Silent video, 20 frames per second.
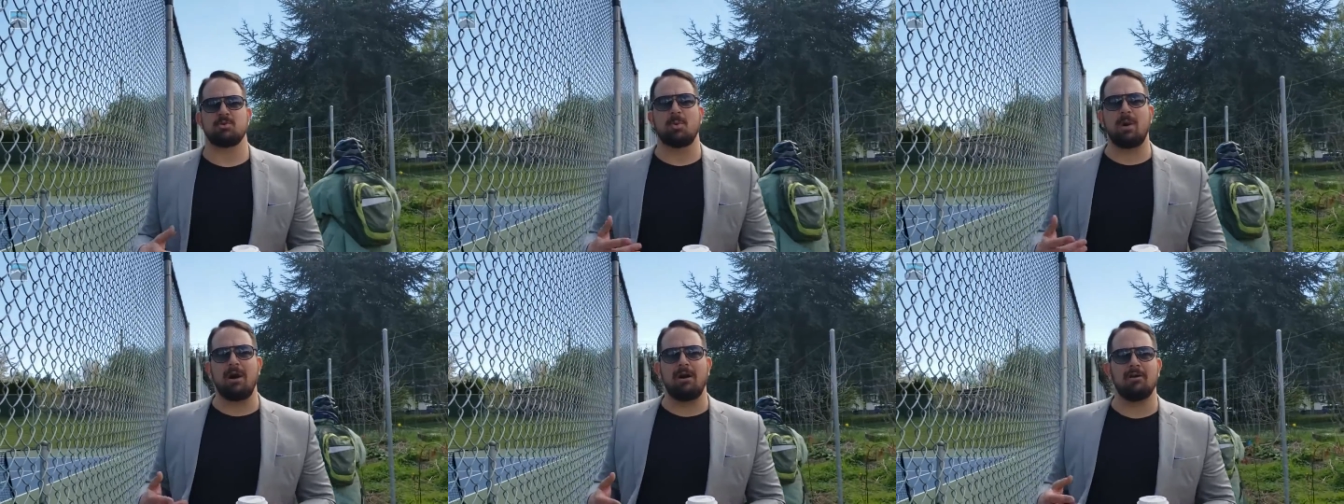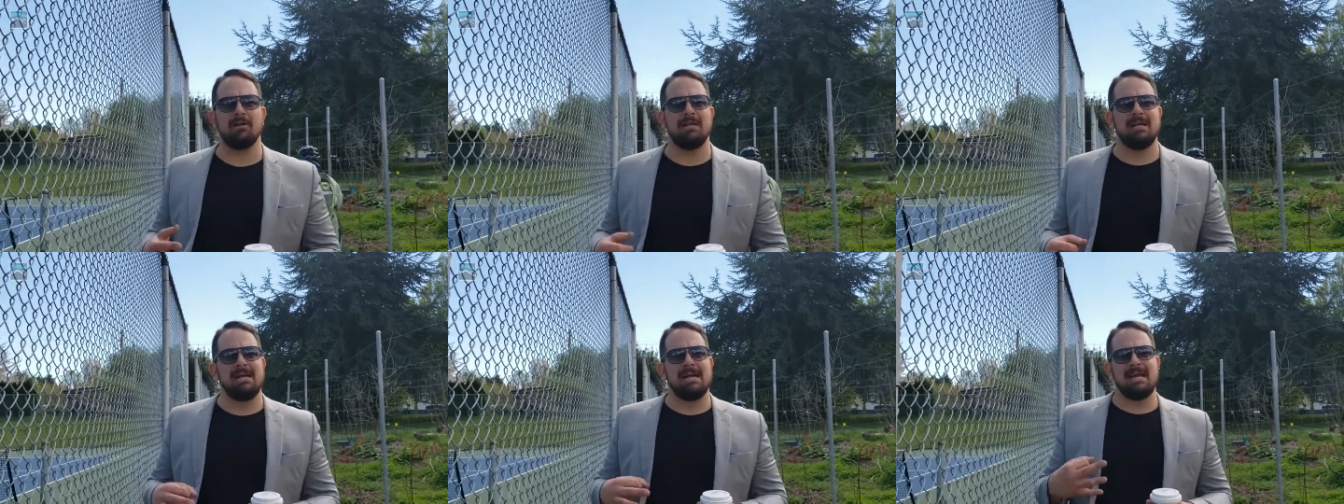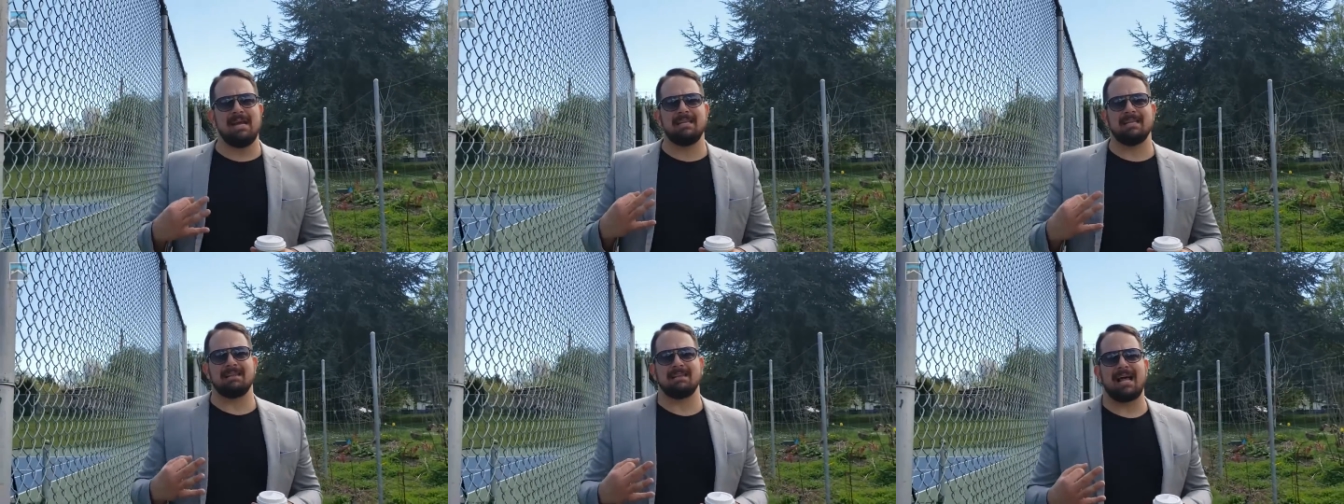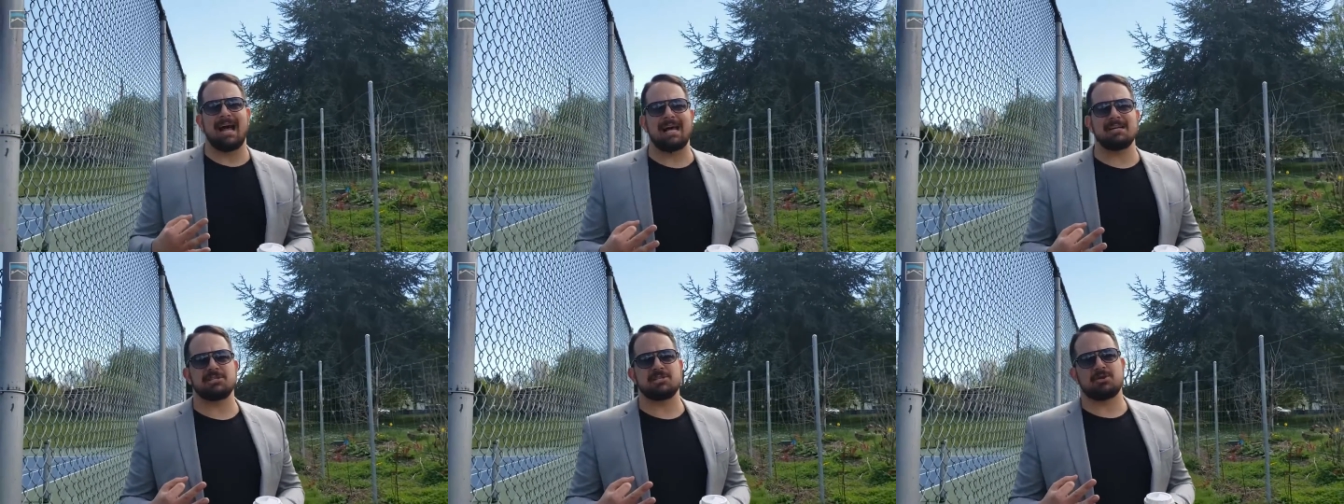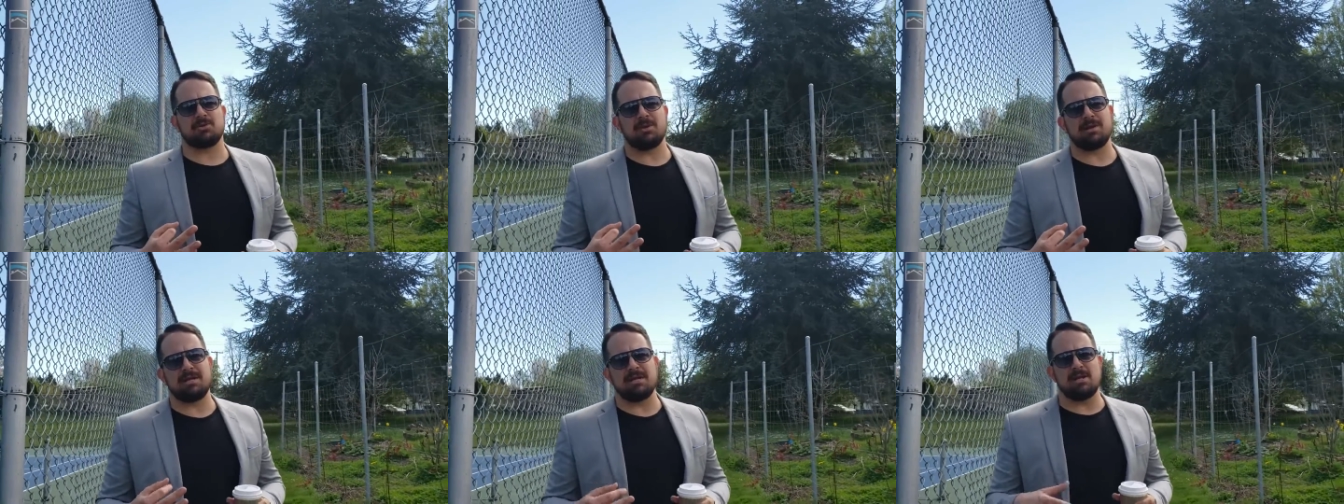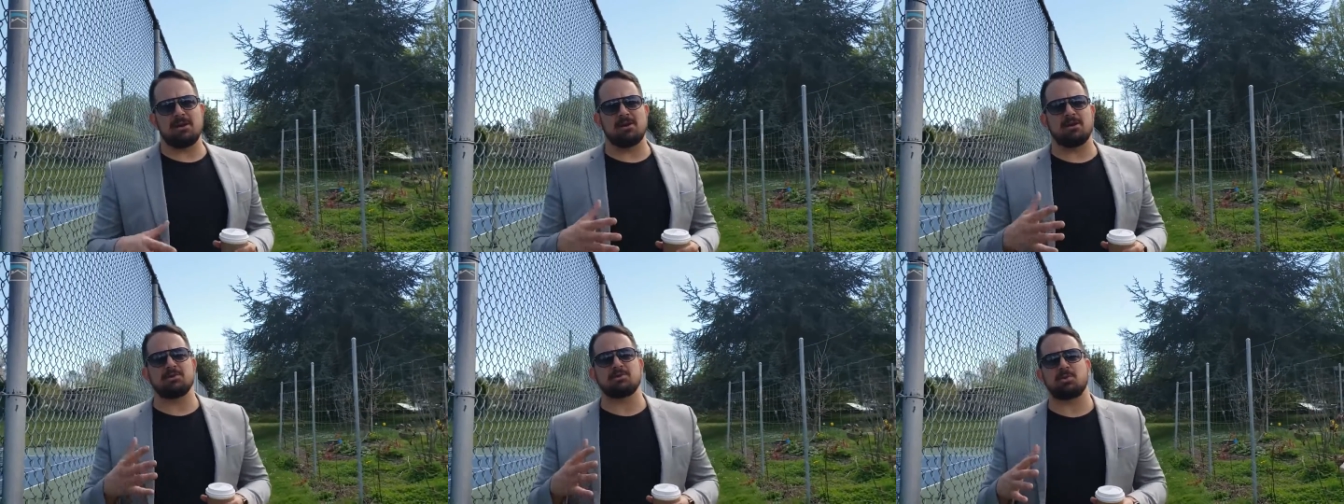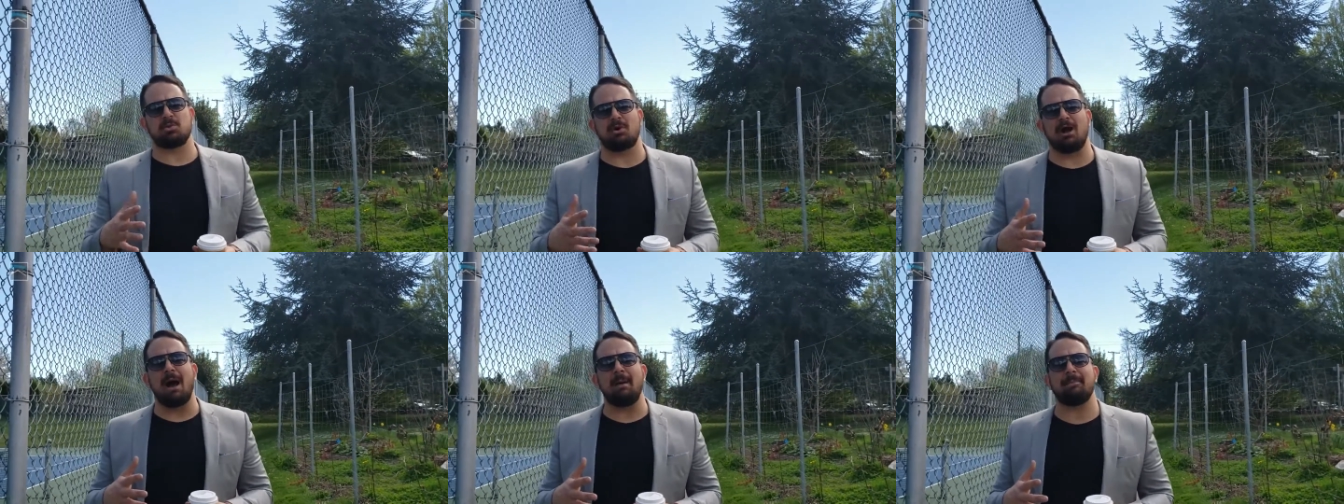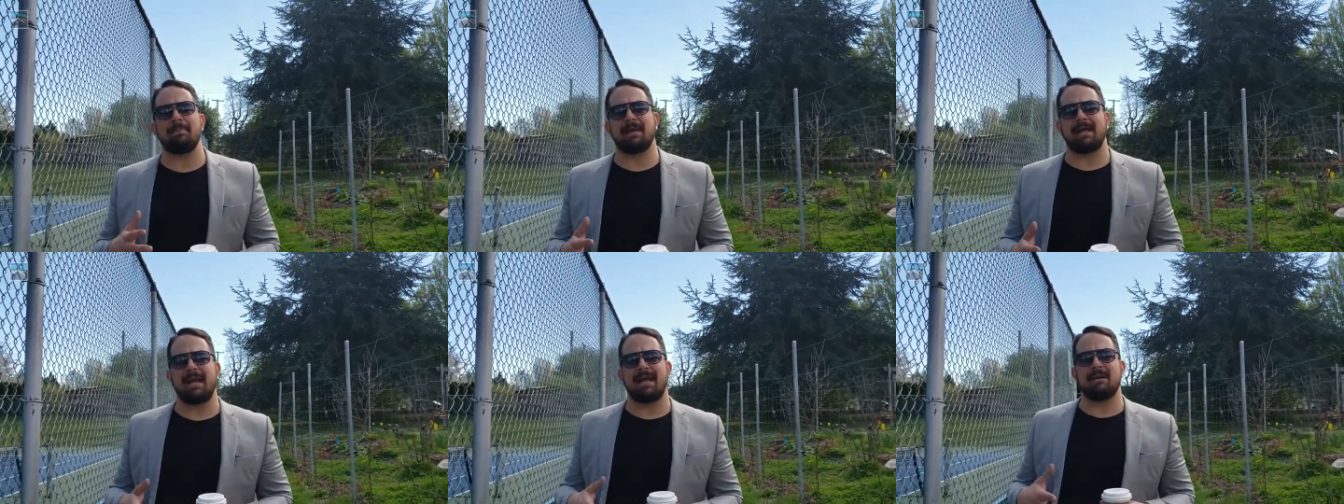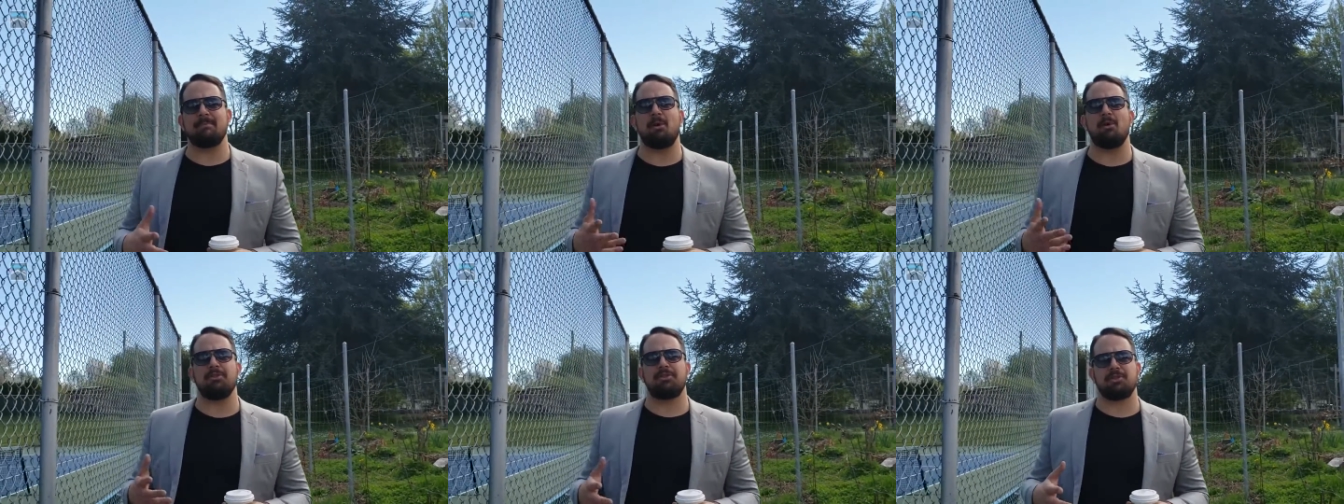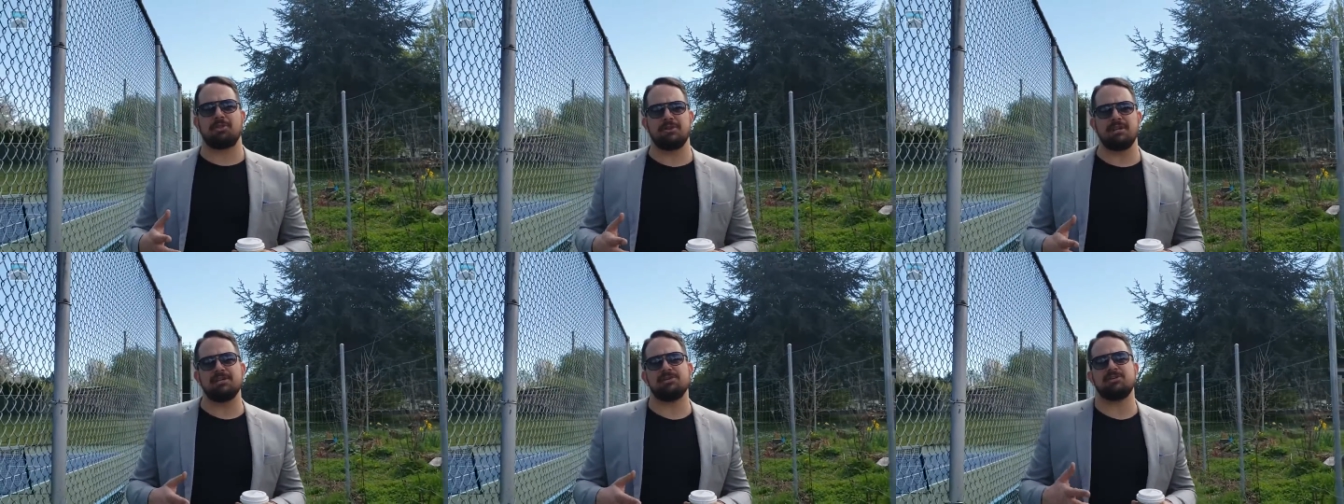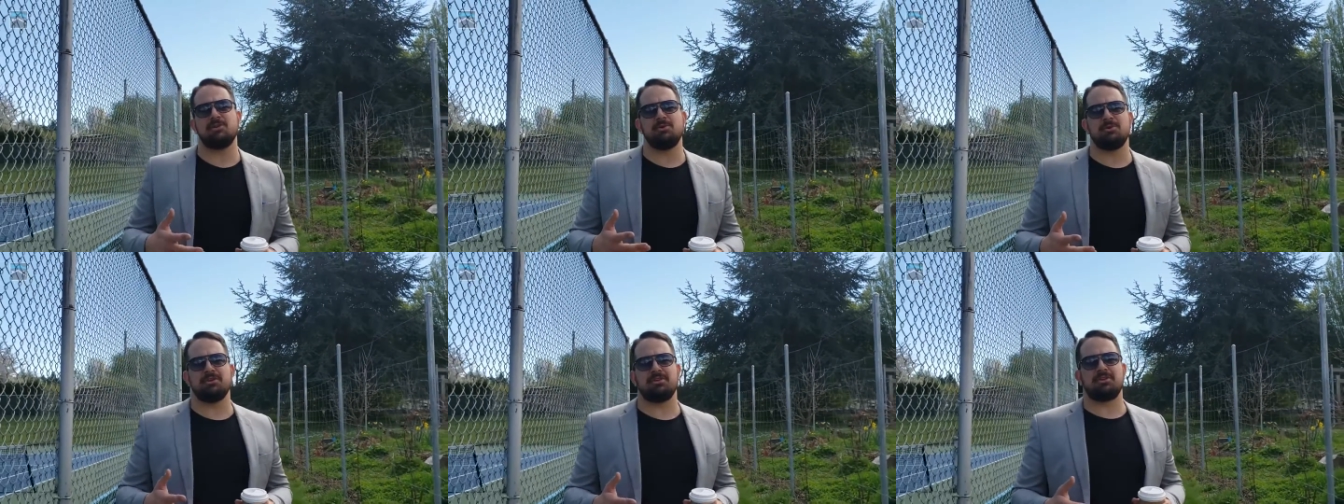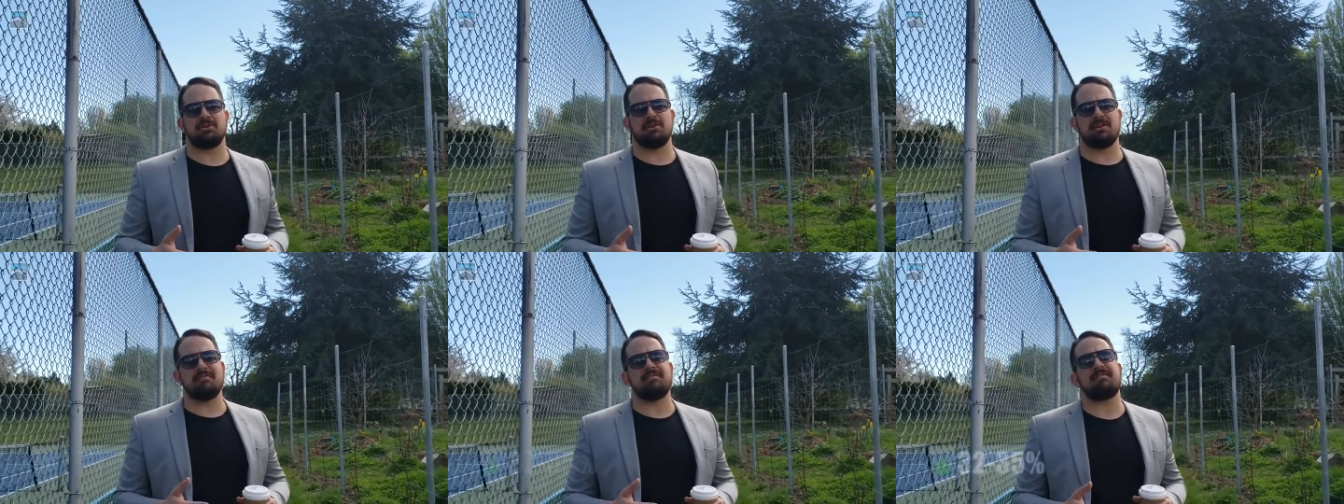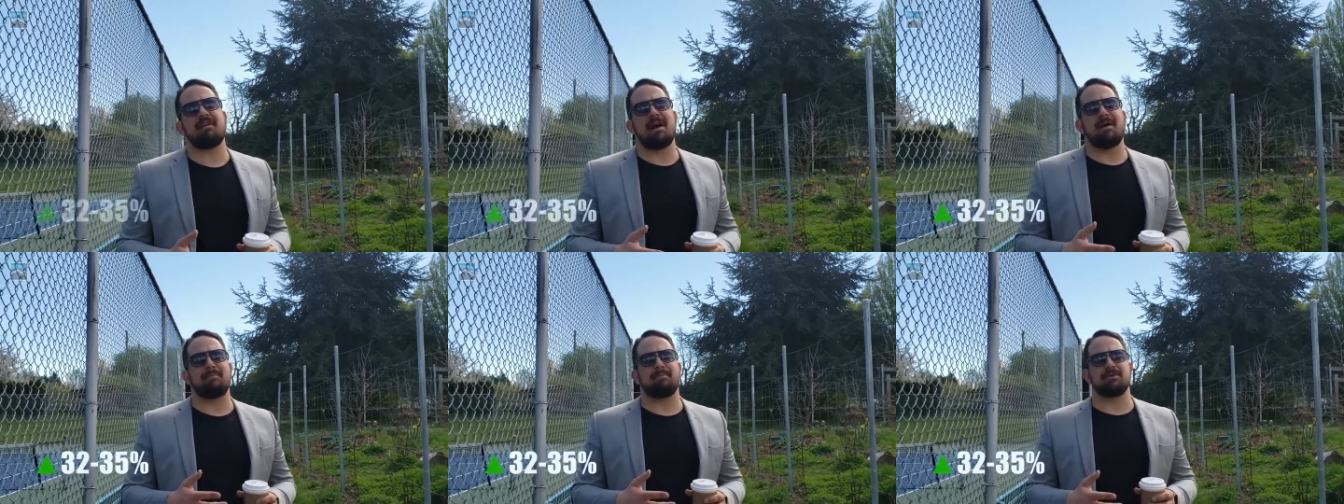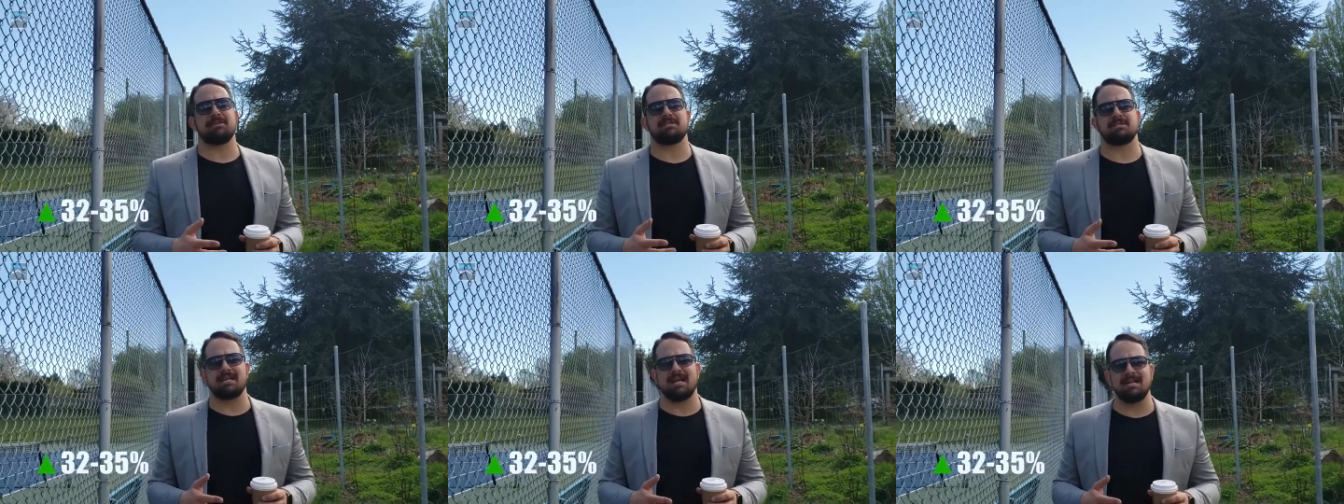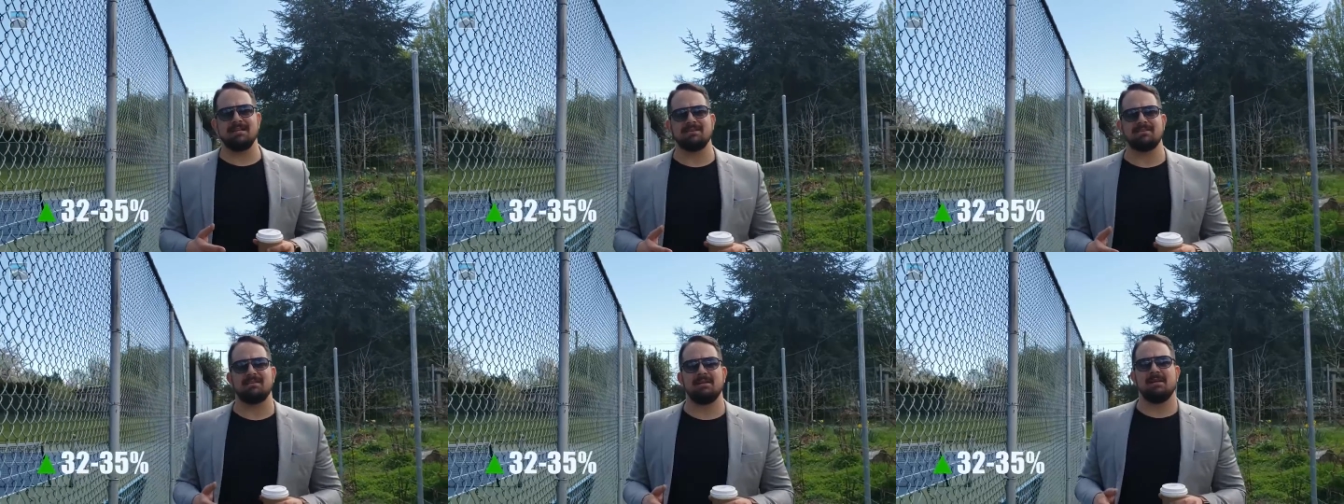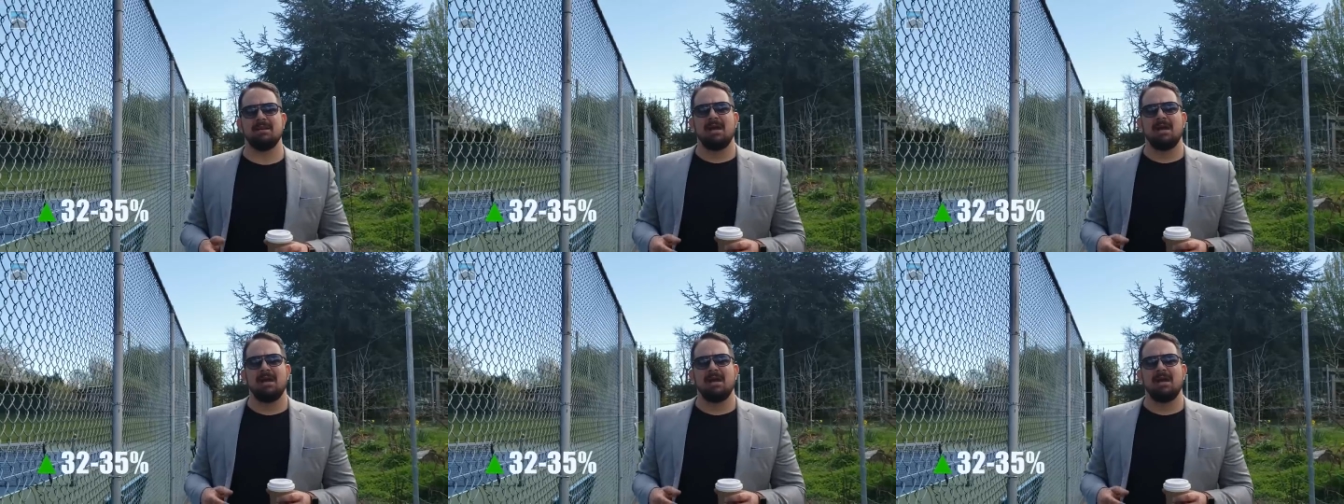Well, in the last 3 years, we're up again about 32 to 35%.